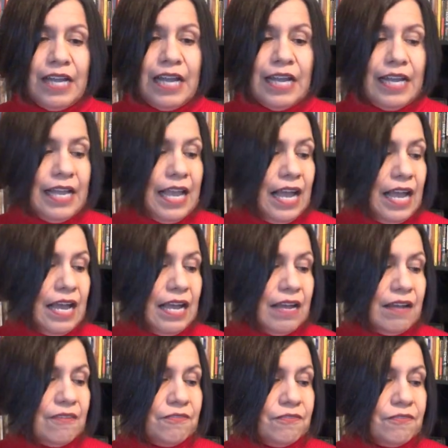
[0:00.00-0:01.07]
I
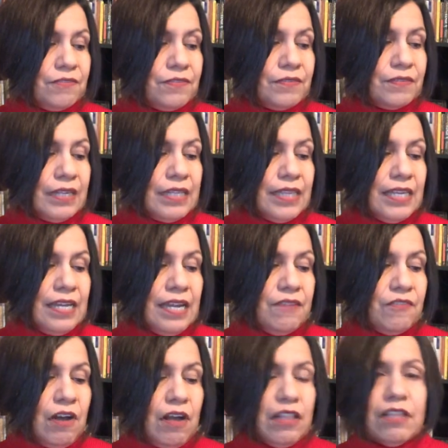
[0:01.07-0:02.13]
think I
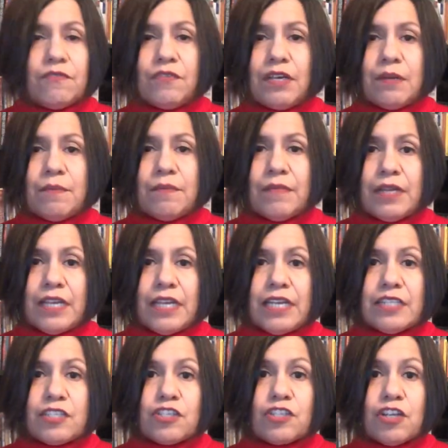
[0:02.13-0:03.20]
have all of them
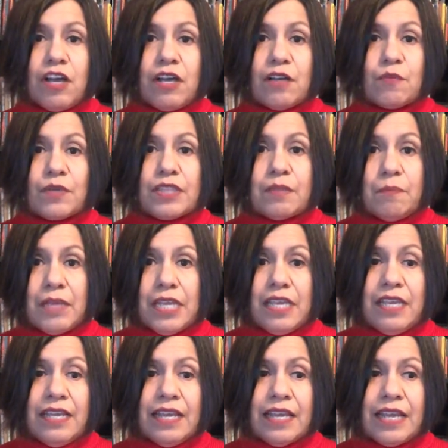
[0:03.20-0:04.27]
in stock with
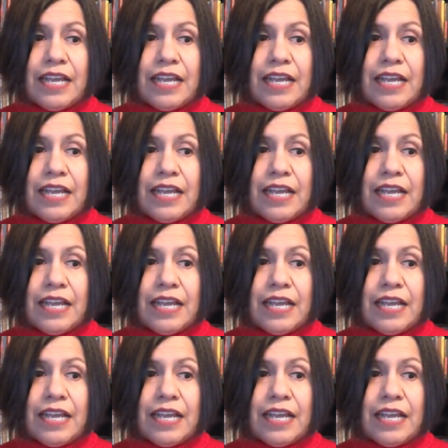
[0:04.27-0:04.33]
me,